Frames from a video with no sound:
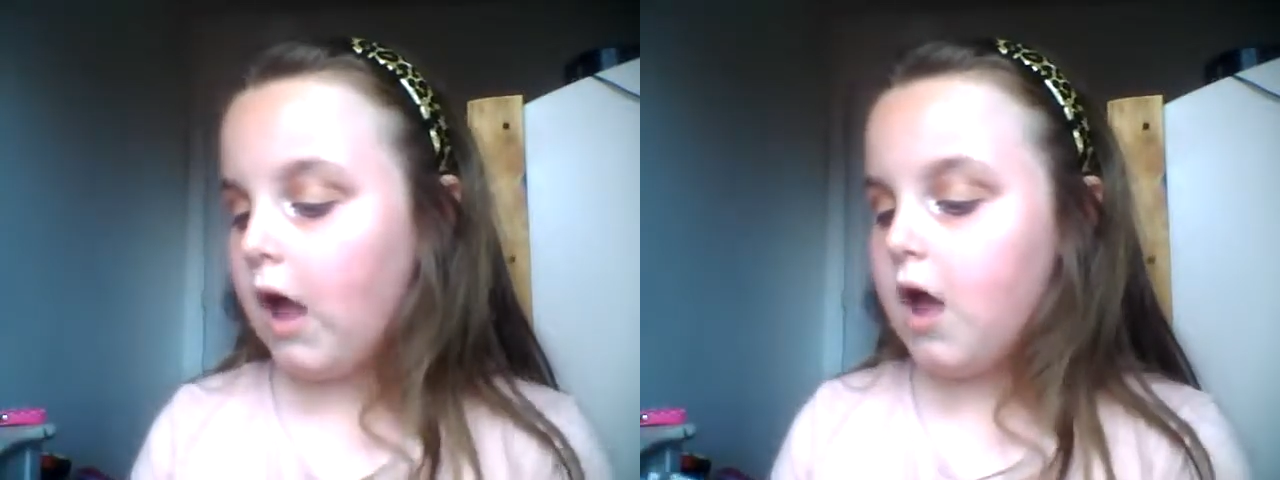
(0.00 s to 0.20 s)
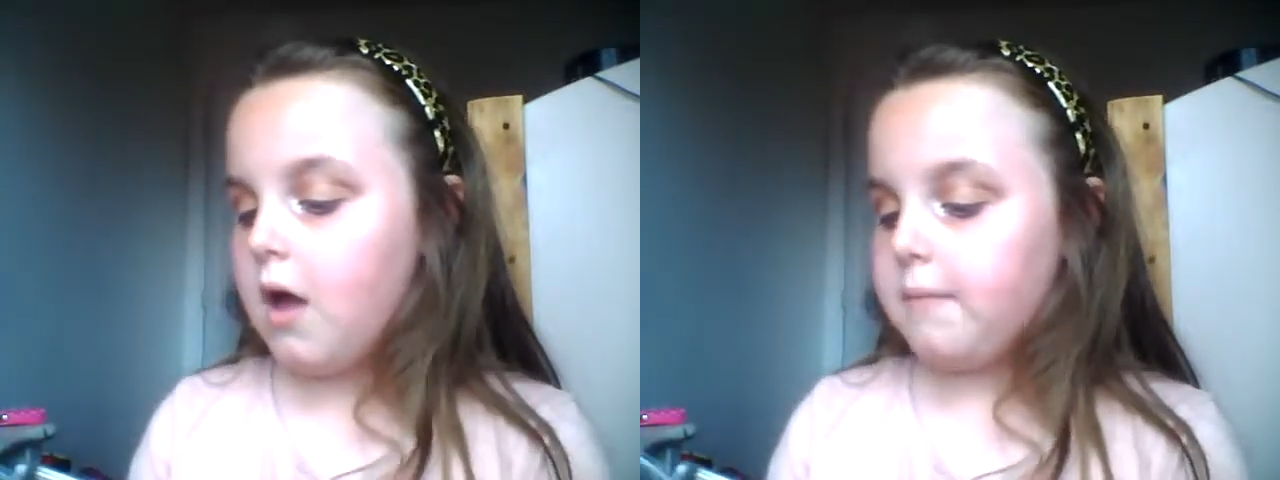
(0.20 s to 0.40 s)

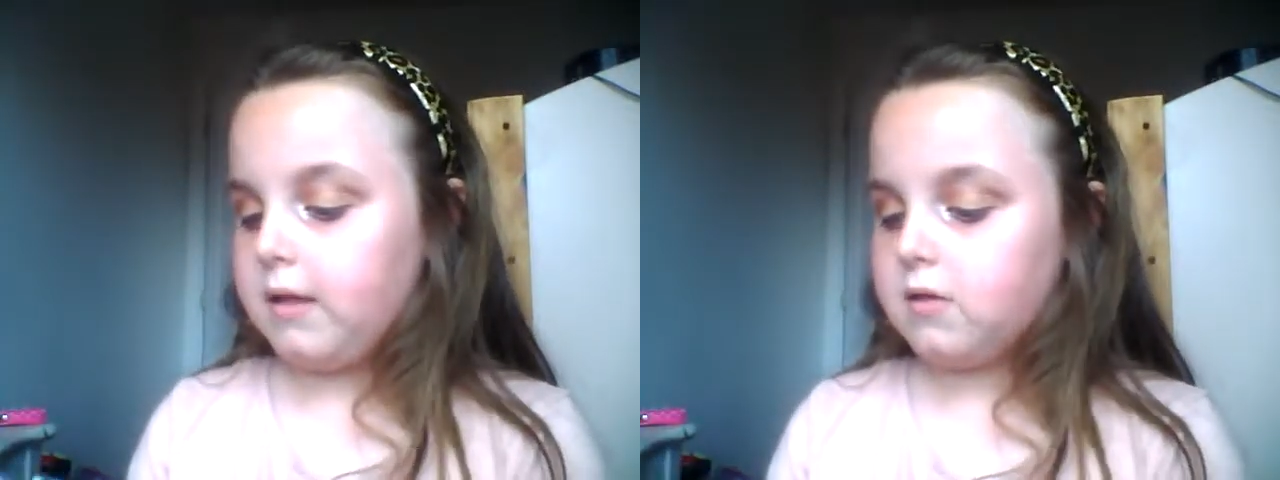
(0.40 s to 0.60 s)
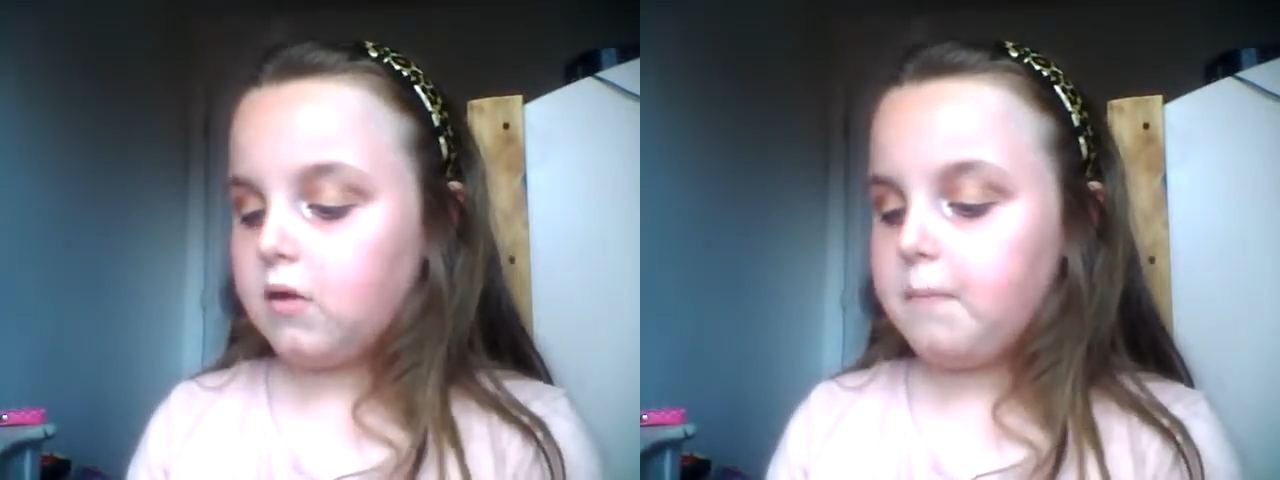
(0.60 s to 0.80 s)
you can
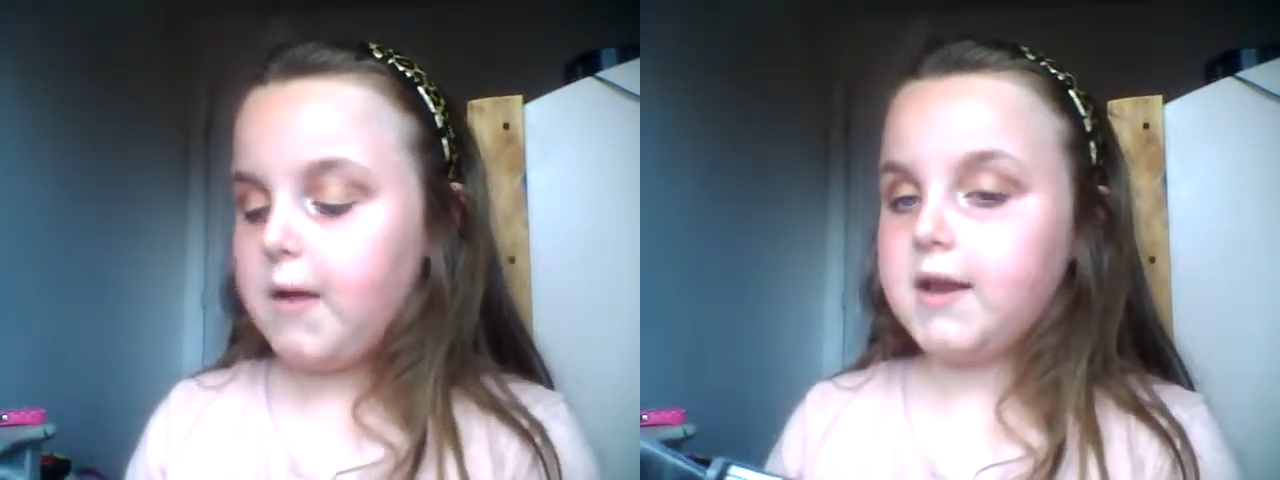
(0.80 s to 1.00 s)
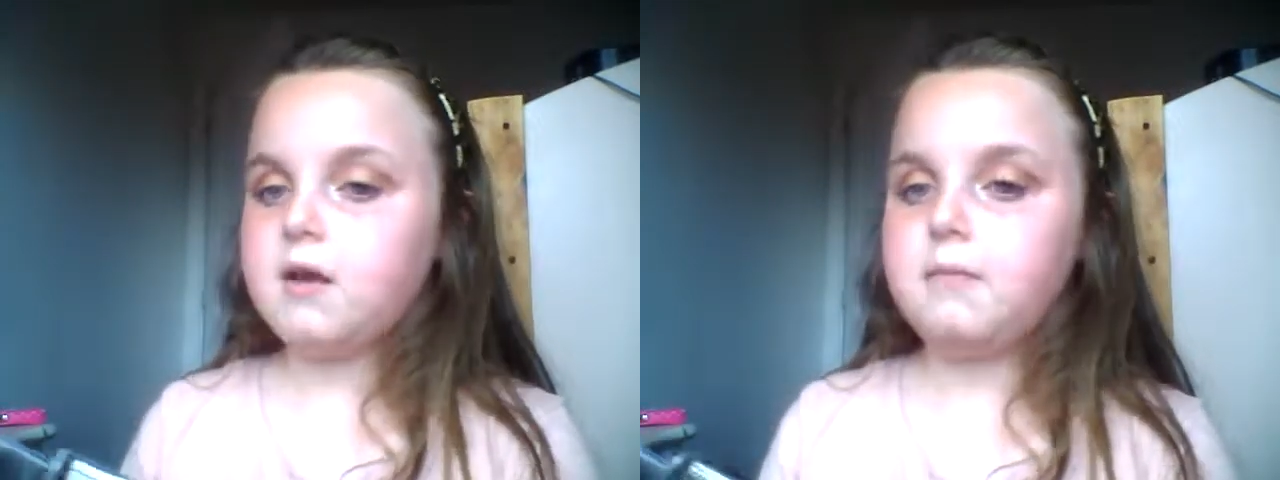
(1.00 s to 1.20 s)
use
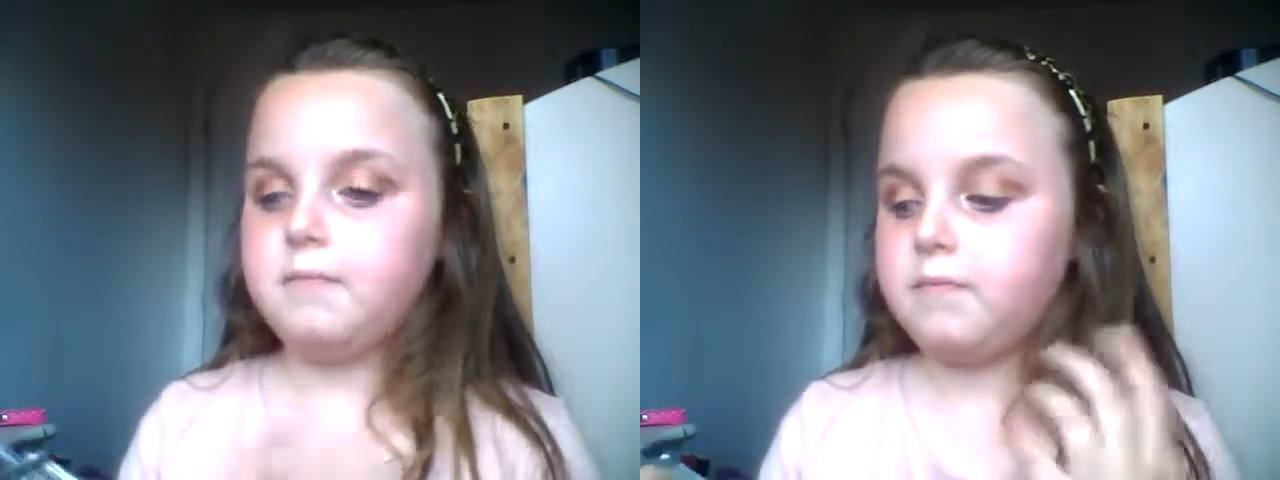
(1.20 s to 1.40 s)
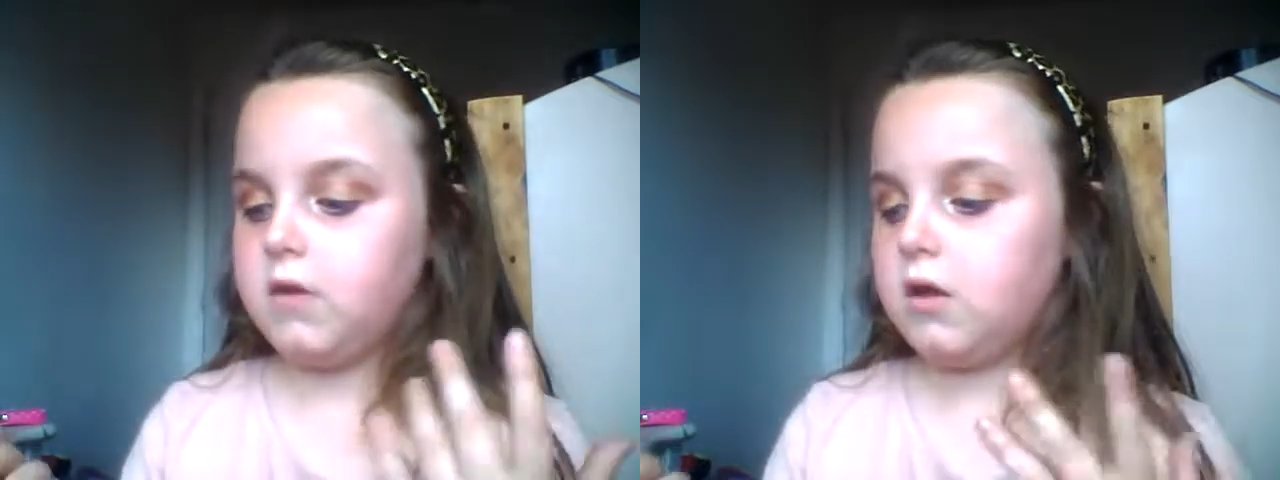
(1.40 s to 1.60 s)
eyeshadow, which
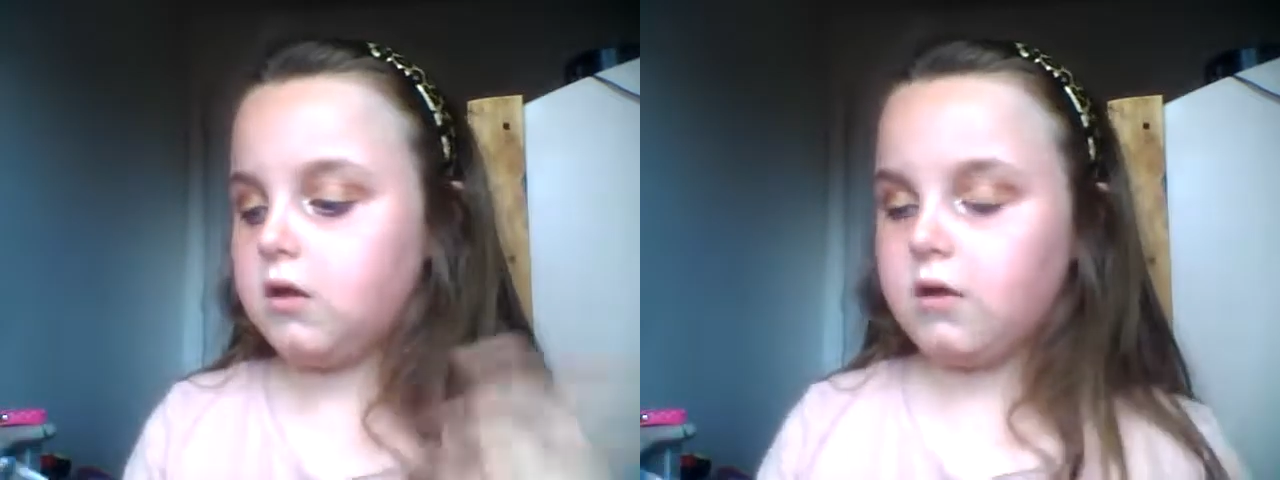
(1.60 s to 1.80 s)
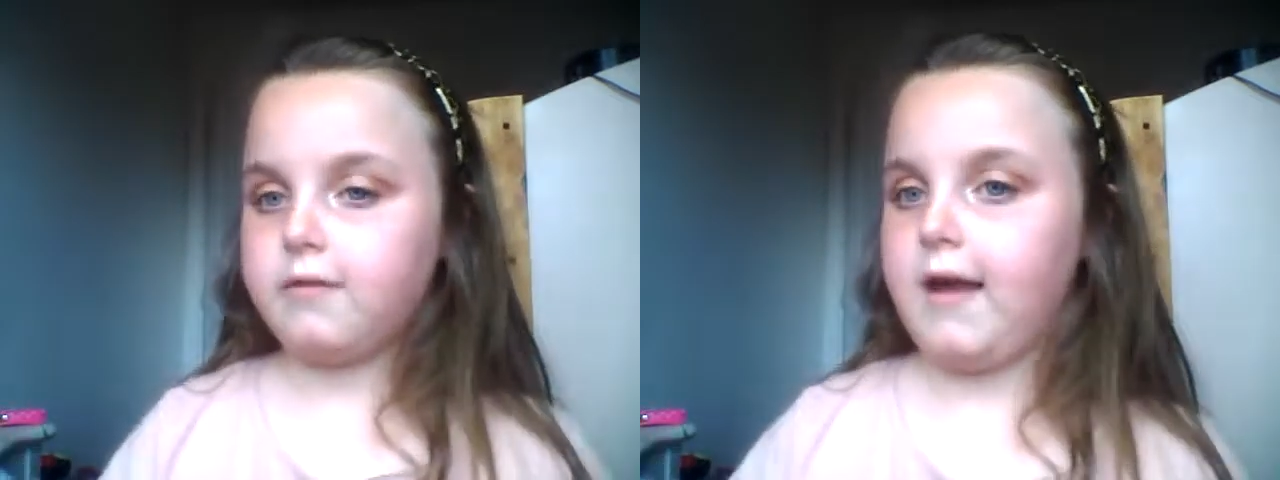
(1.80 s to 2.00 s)
I'm going to be
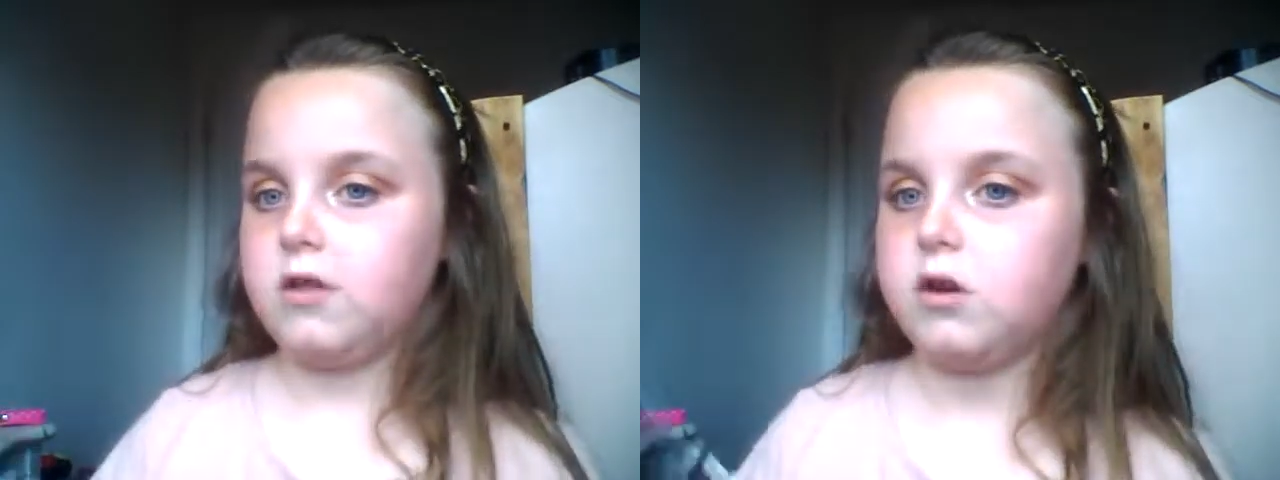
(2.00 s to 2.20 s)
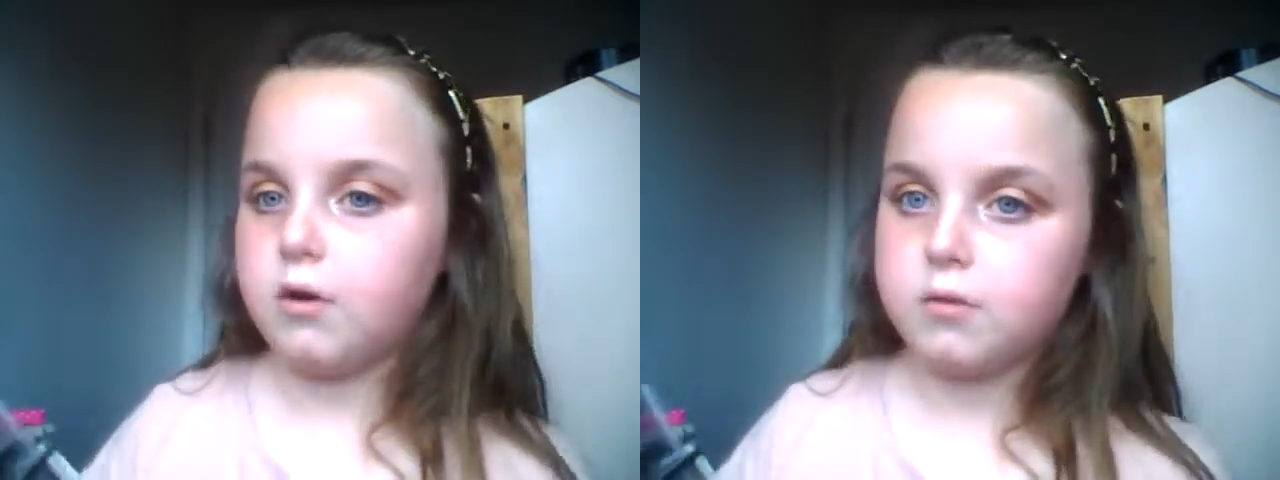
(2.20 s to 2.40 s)
using
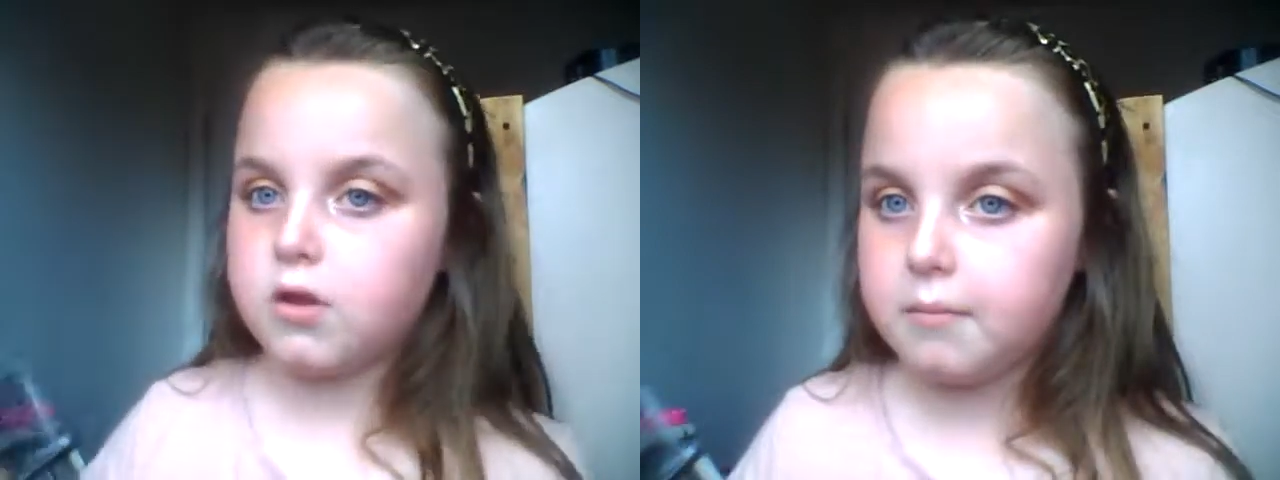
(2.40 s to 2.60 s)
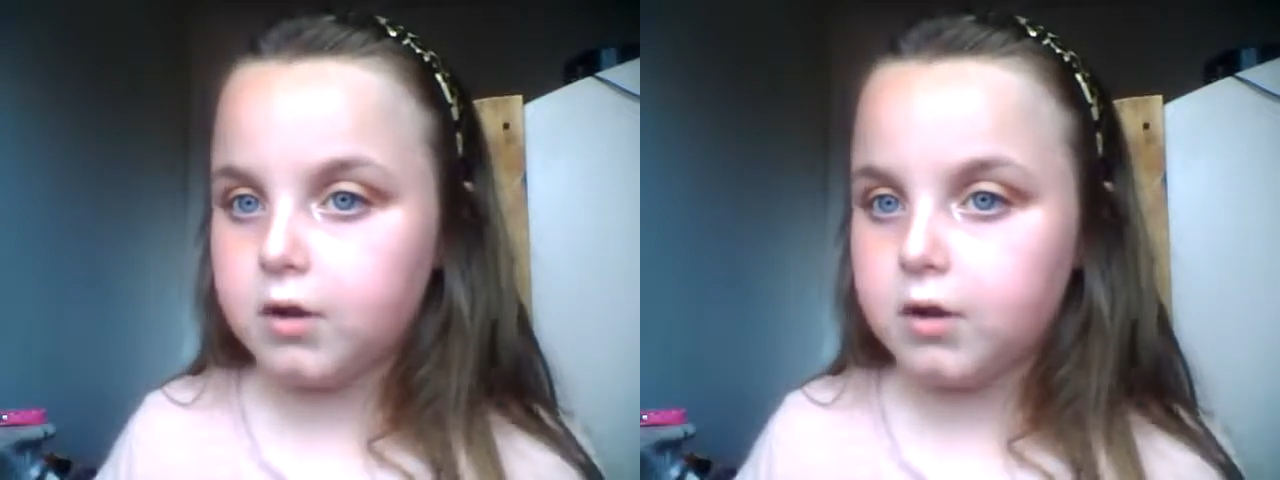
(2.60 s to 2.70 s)
because